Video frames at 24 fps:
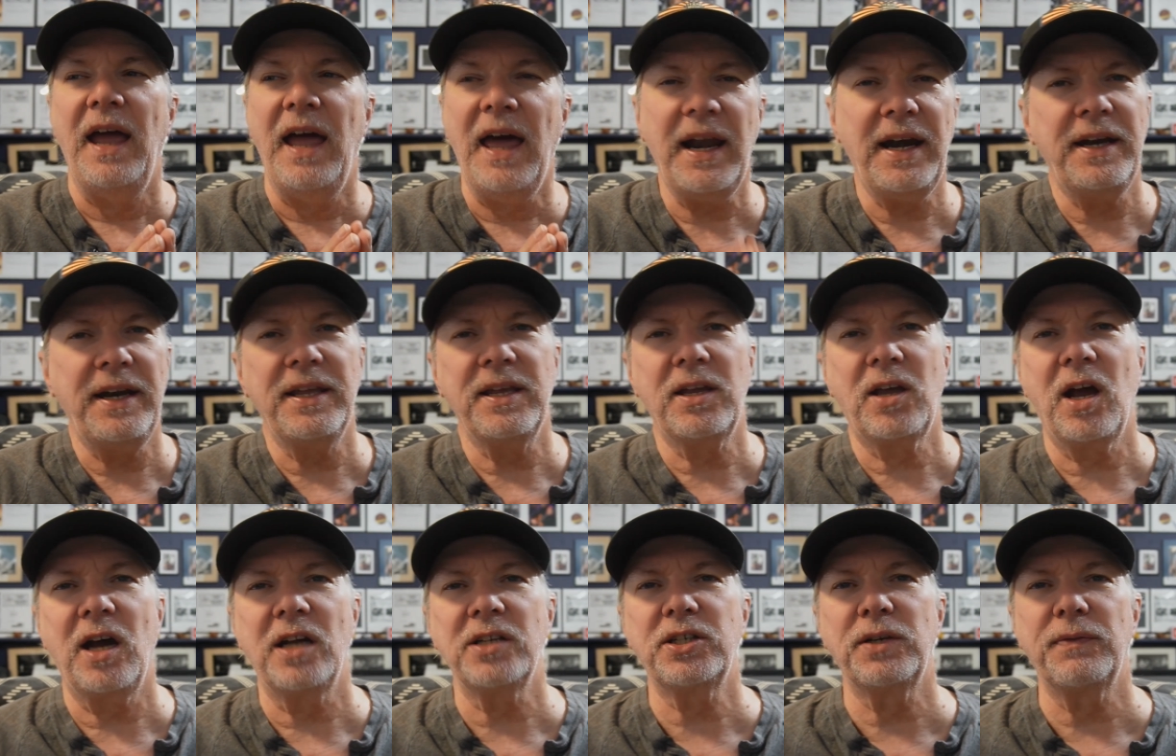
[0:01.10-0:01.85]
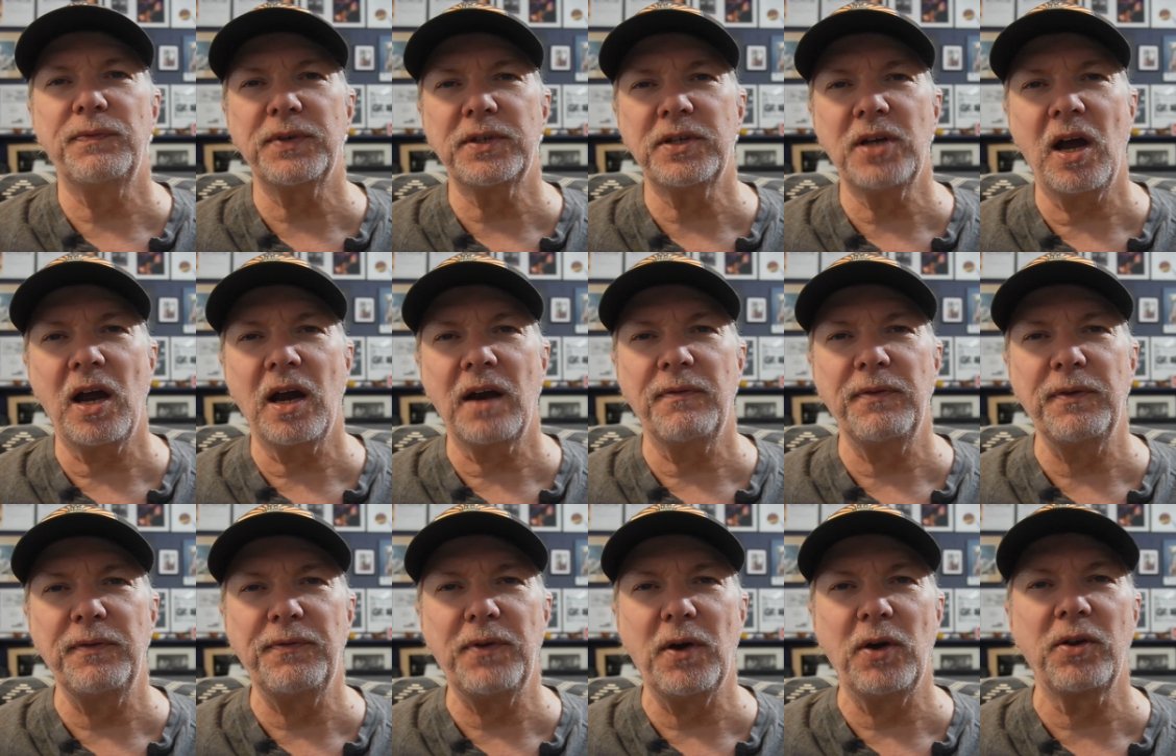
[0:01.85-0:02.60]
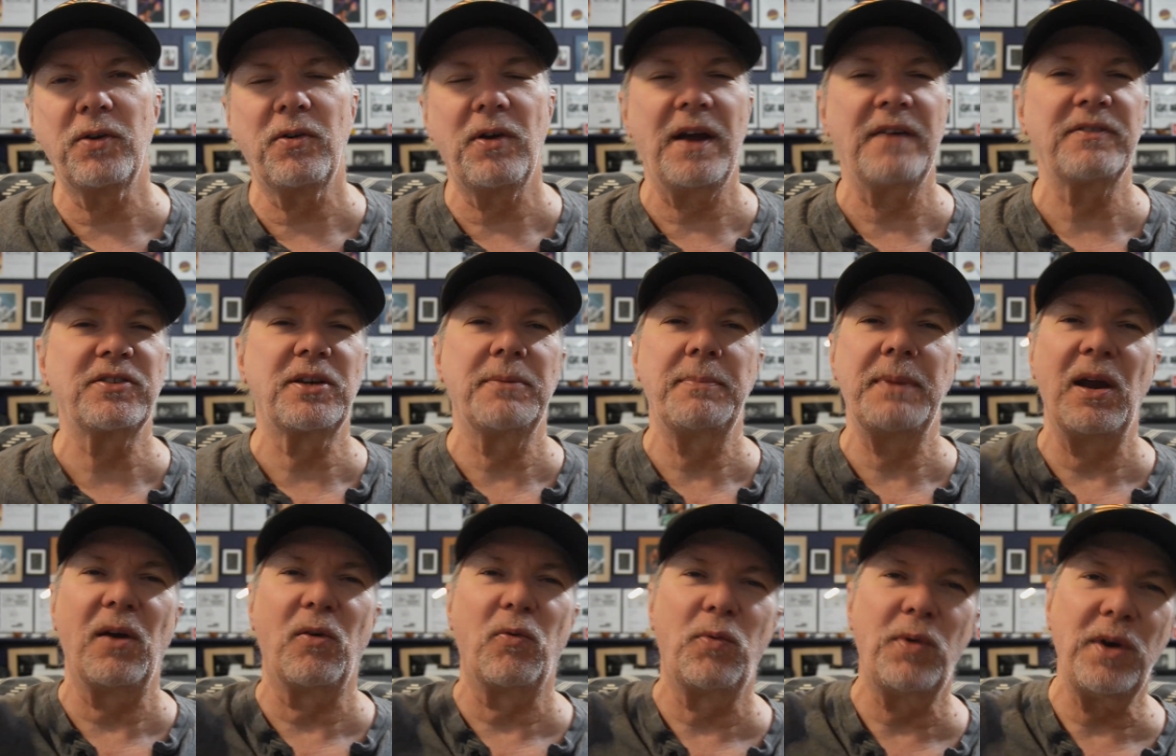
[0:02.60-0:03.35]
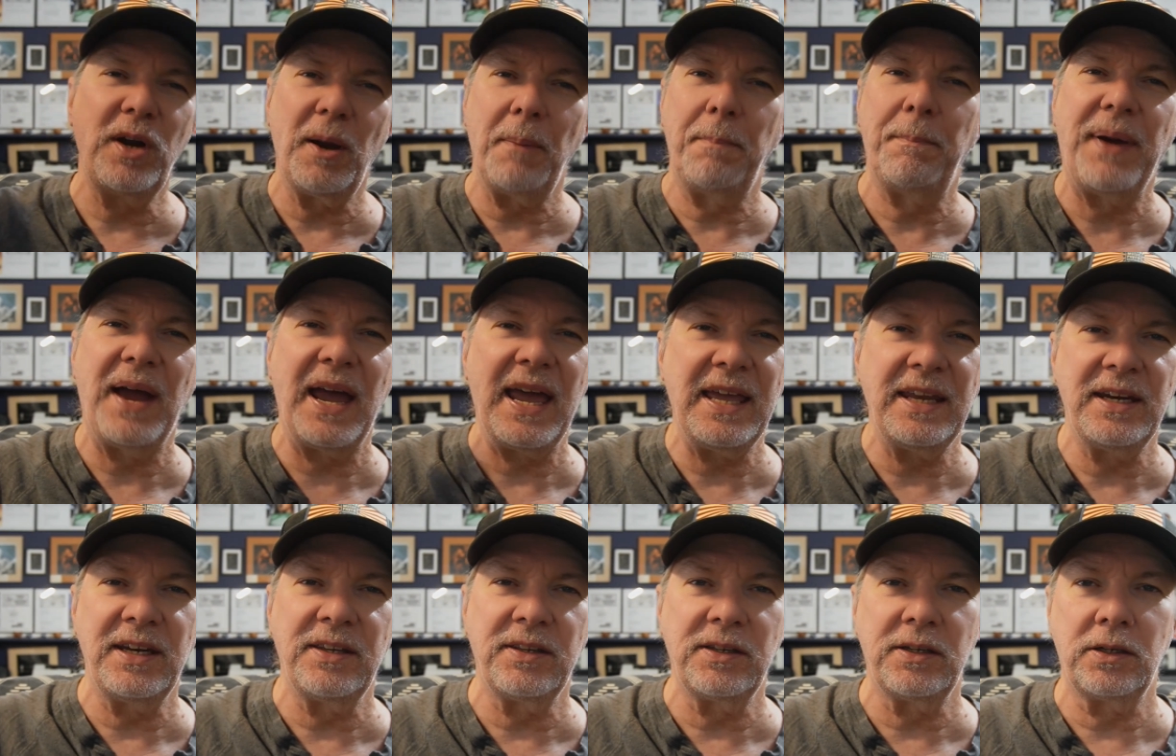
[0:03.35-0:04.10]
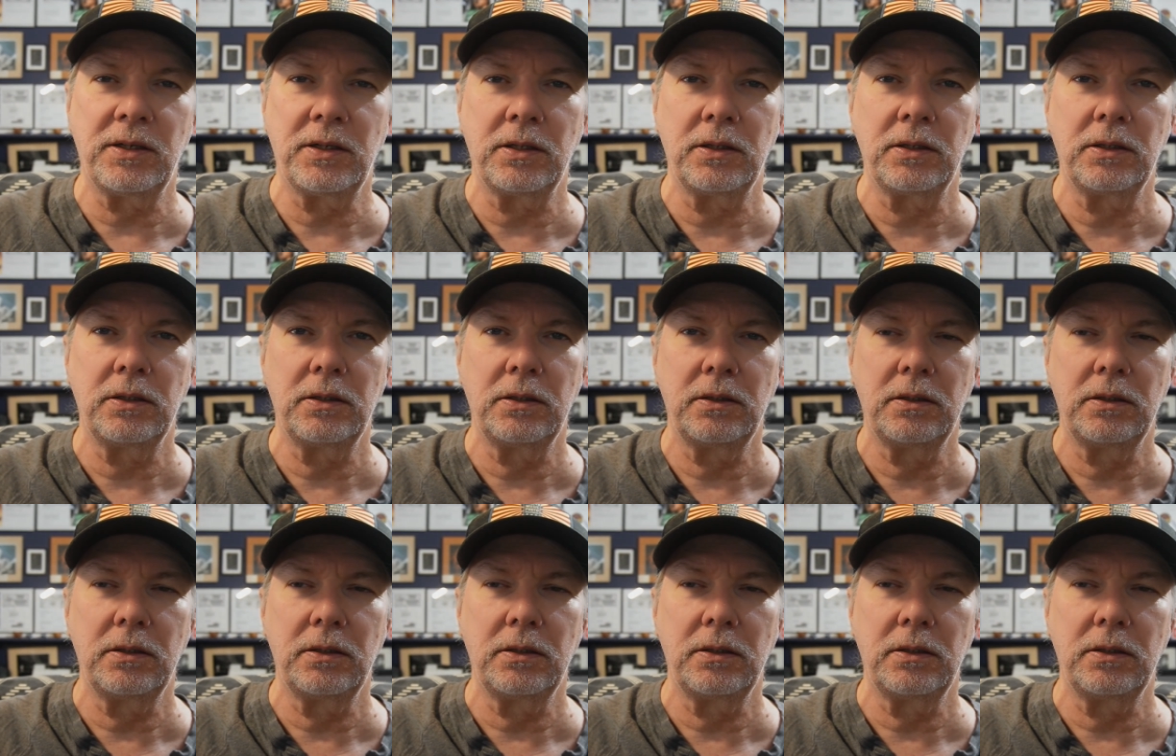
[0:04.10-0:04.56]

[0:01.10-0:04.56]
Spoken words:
Editing concert photography photographs can be a real pain in the...